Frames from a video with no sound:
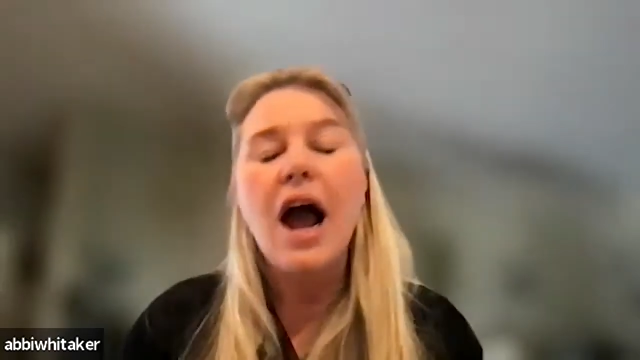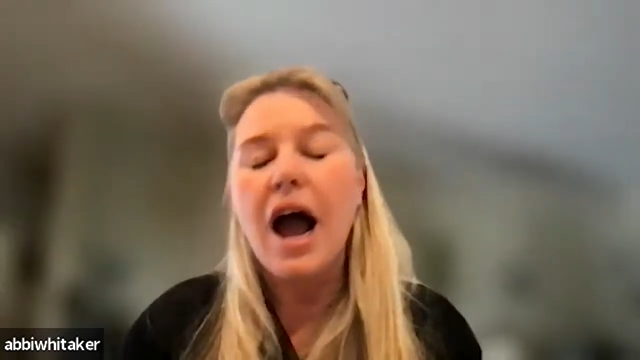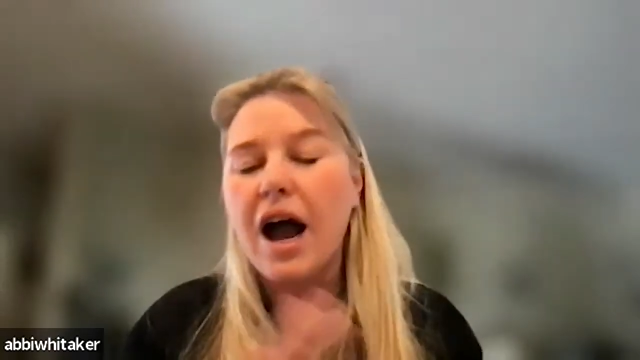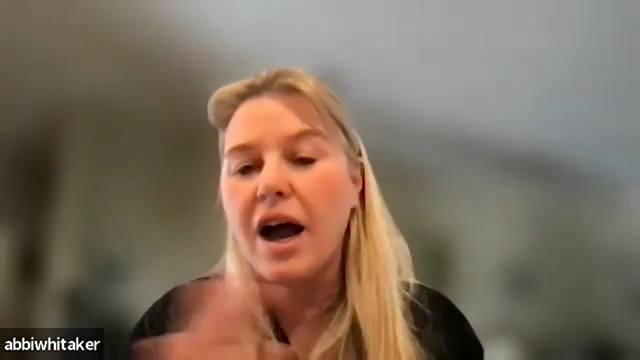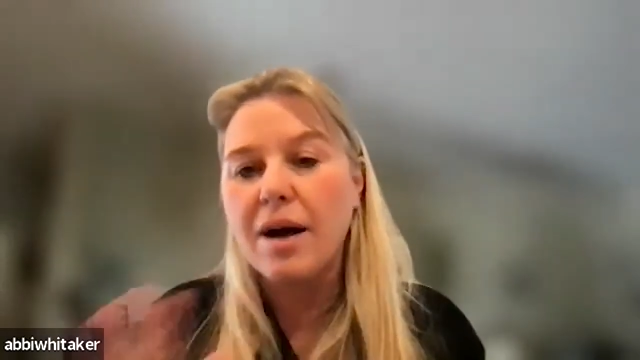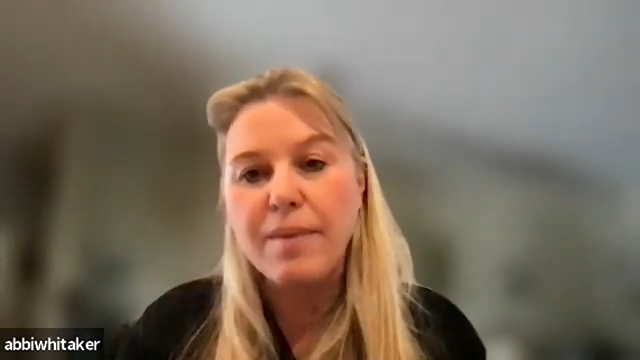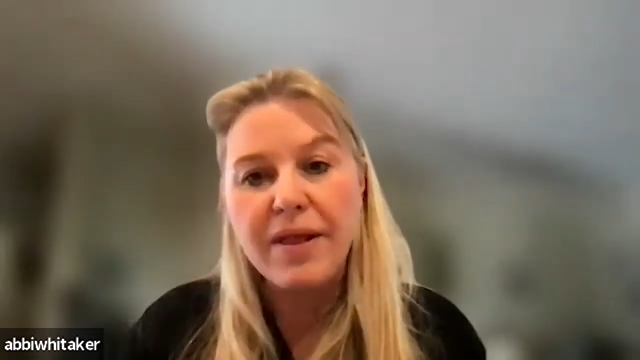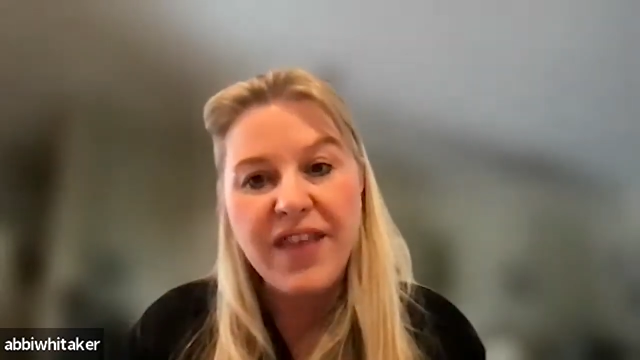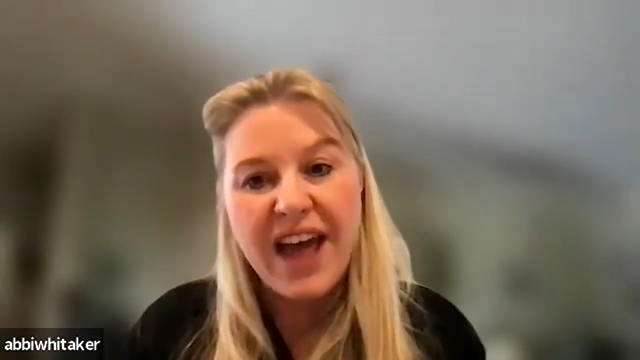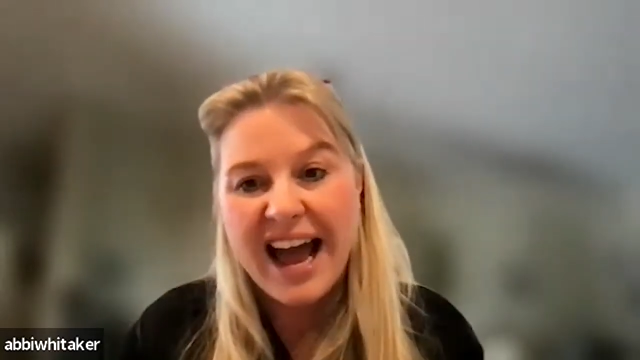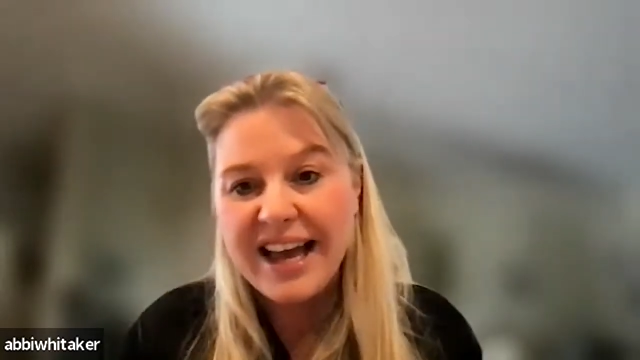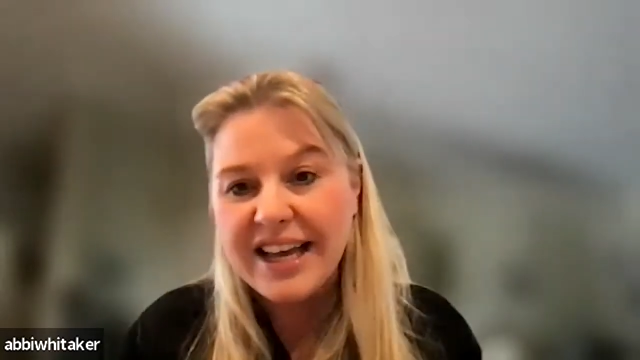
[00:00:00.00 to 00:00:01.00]

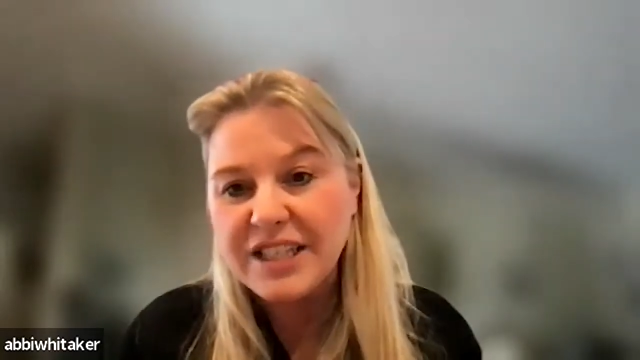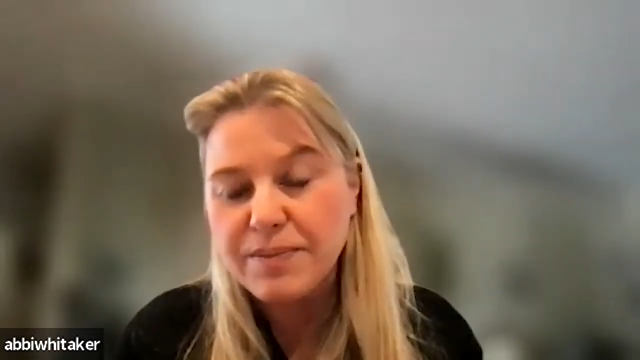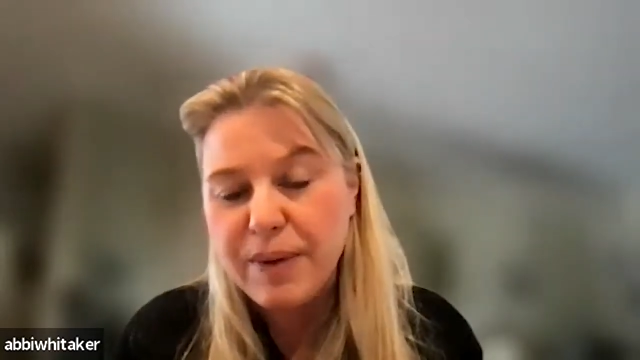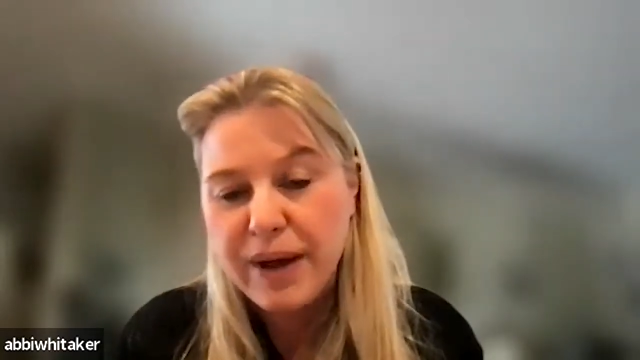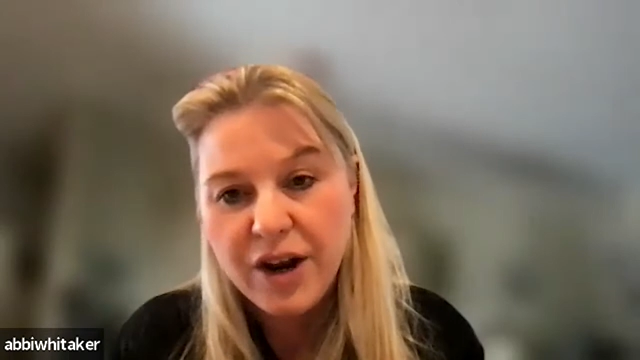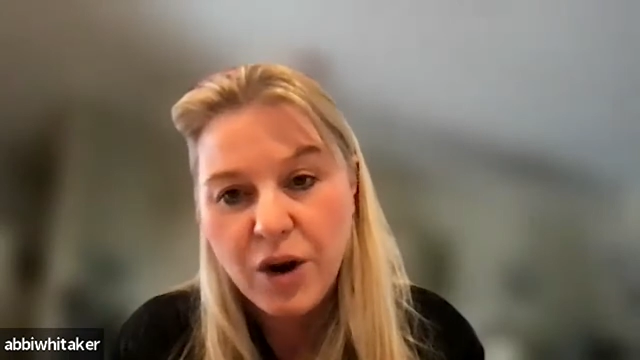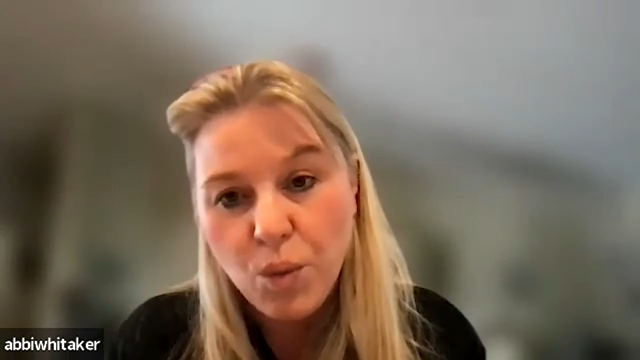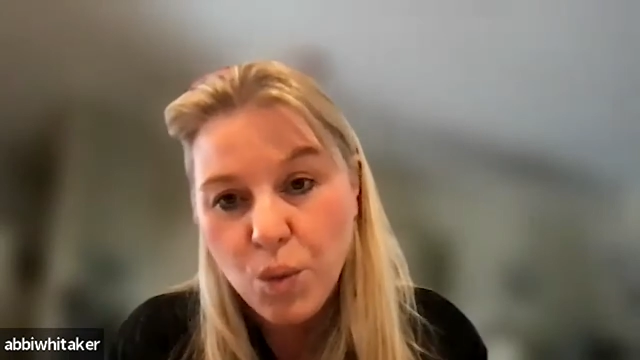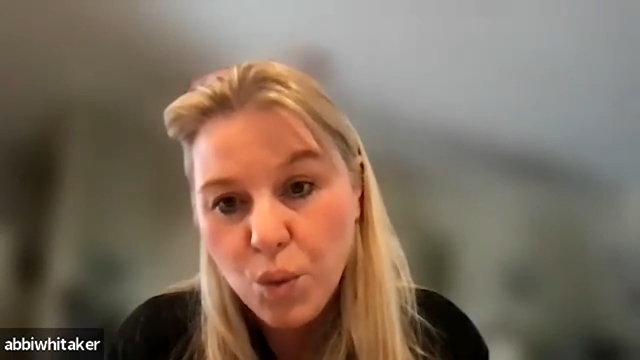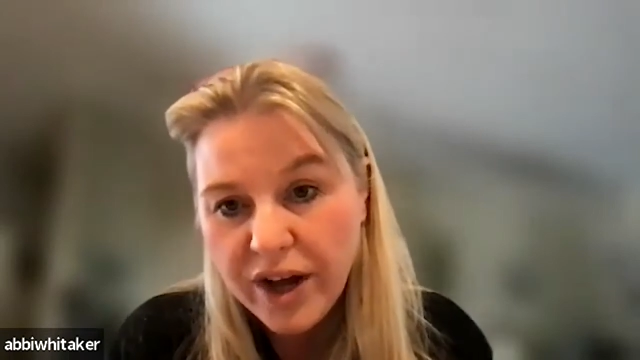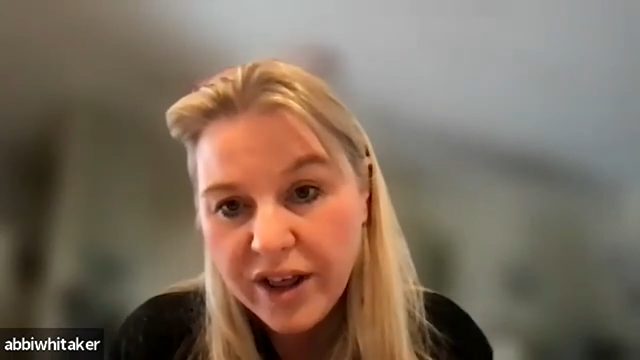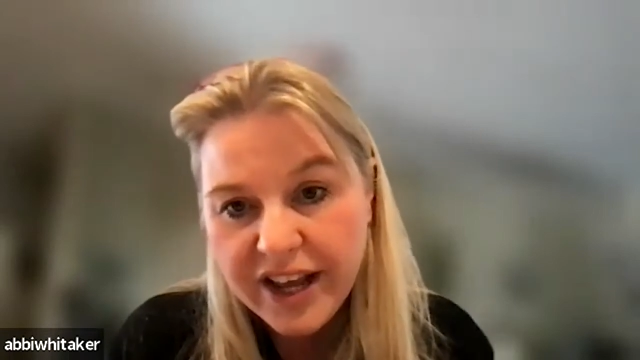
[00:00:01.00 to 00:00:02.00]
That has been
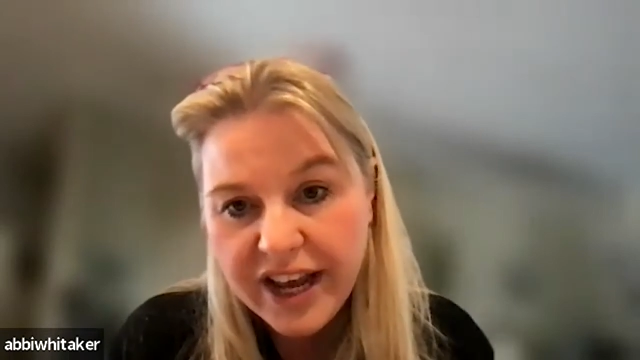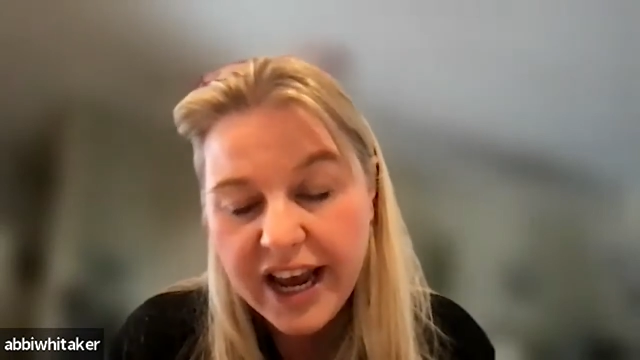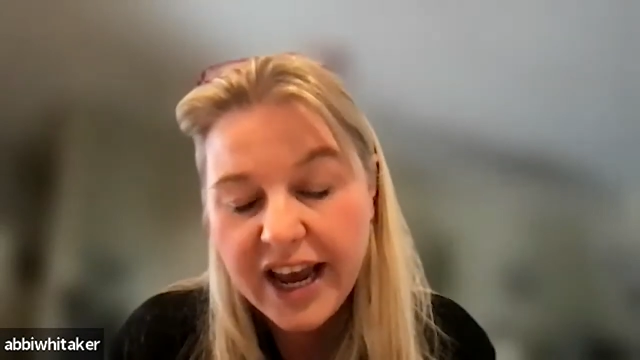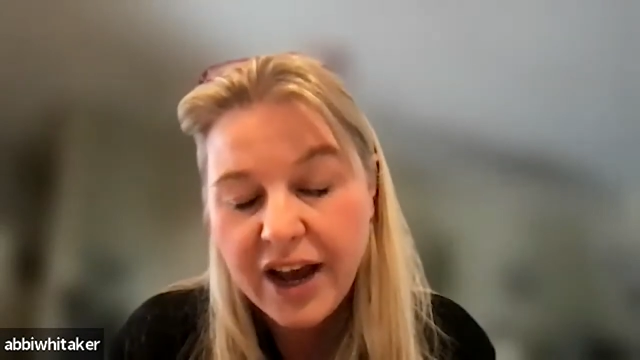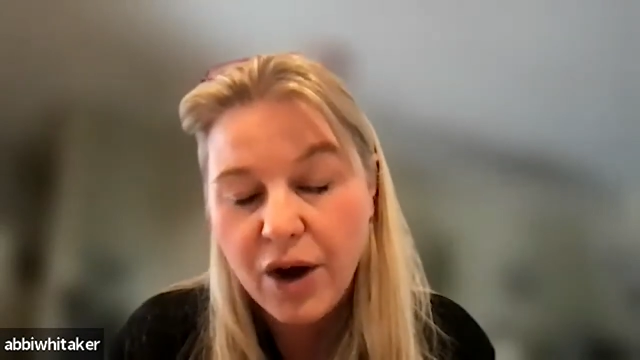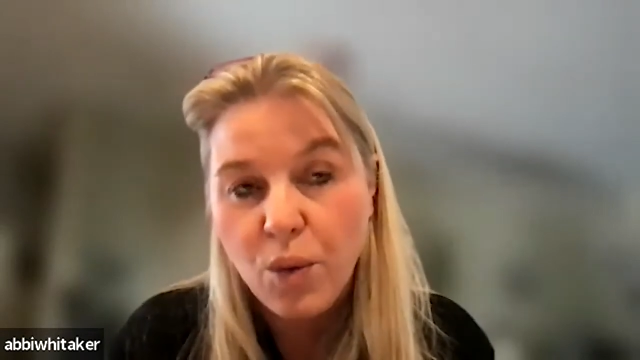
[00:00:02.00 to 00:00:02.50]
really,